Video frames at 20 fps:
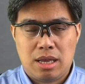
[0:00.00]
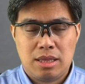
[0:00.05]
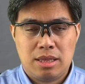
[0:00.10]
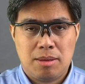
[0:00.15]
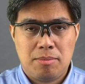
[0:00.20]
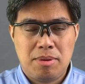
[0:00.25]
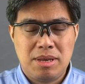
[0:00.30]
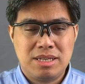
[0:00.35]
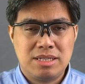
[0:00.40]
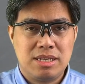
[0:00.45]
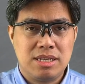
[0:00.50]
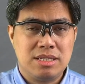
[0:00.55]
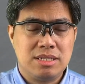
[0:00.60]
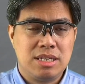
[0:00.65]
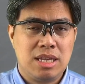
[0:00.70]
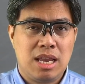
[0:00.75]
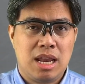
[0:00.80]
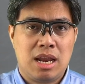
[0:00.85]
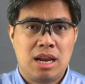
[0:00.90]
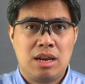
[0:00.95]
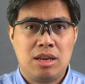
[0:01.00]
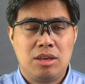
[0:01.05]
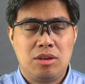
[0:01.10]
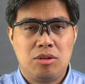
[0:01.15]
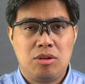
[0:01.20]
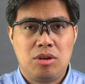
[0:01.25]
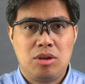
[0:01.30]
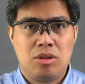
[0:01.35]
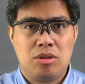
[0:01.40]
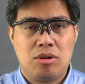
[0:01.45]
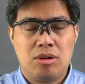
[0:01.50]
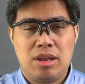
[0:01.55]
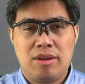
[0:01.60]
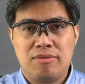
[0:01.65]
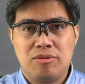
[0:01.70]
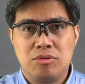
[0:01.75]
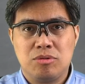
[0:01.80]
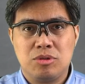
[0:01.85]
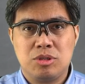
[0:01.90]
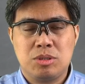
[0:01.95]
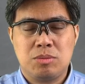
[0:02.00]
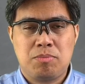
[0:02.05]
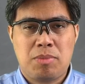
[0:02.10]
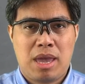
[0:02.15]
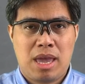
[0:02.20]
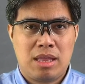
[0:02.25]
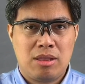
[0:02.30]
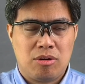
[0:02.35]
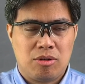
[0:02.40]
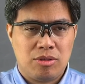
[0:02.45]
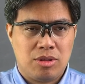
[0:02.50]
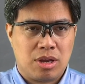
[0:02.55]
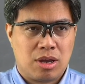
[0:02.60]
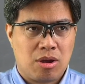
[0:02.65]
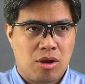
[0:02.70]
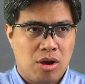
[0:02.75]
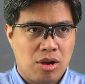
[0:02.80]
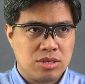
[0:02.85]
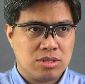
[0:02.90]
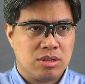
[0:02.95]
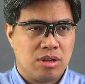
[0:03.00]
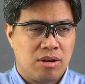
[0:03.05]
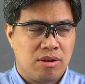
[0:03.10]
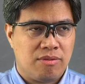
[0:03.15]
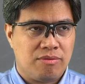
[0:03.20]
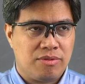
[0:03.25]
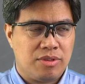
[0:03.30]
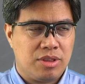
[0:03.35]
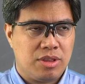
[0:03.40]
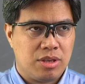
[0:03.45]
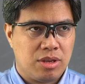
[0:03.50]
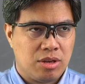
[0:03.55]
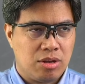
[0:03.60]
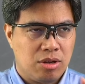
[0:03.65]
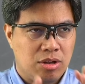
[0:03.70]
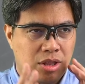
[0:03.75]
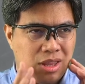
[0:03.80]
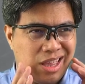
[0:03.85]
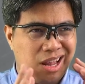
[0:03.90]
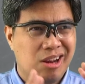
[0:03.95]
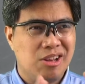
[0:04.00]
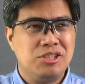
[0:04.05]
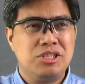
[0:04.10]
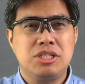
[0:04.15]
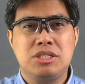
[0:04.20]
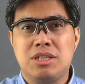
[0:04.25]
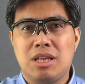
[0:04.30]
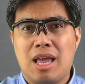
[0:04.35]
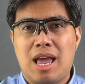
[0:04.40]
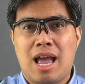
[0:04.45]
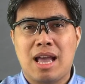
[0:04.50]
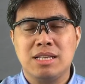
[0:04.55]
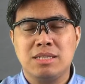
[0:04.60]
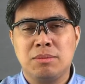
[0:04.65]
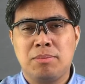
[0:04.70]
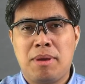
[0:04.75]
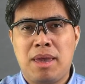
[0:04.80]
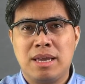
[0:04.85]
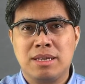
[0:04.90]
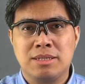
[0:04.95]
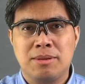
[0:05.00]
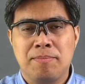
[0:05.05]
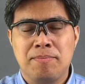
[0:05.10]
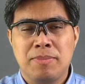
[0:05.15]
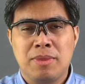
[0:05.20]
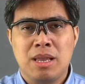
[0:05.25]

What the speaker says: business here. You don't have to spend on the cost of the logistic aspects.